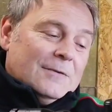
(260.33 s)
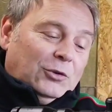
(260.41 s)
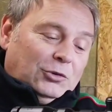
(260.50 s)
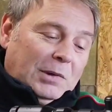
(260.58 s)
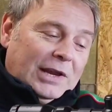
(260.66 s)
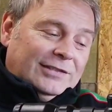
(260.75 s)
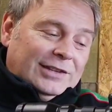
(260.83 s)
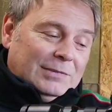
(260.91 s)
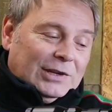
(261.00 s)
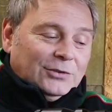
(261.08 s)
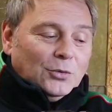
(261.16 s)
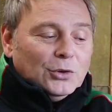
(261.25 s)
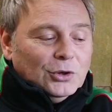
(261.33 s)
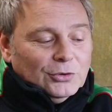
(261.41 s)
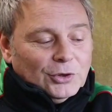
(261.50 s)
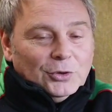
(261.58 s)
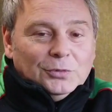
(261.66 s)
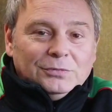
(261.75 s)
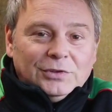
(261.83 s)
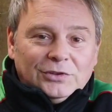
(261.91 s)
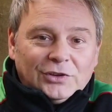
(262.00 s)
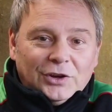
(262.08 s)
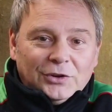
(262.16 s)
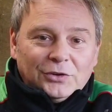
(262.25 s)
which basically means all you do to
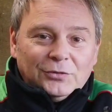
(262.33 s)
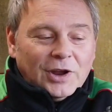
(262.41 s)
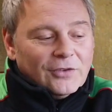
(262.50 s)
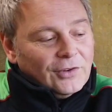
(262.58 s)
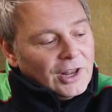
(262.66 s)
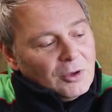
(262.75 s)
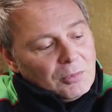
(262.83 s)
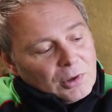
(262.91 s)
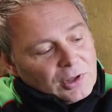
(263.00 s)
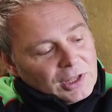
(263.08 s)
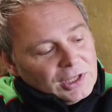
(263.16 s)
charge the rifle up